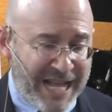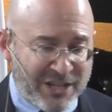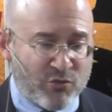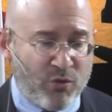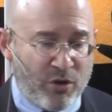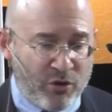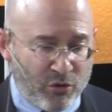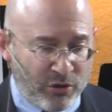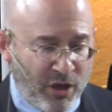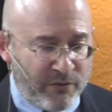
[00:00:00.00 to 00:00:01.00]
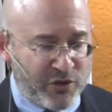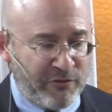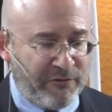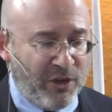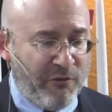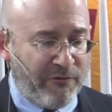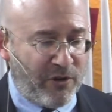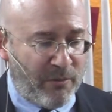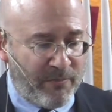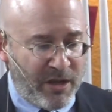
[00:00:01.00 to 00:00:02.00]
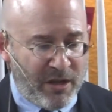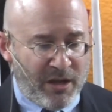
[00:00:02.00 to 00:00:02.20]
That's where your love should flow from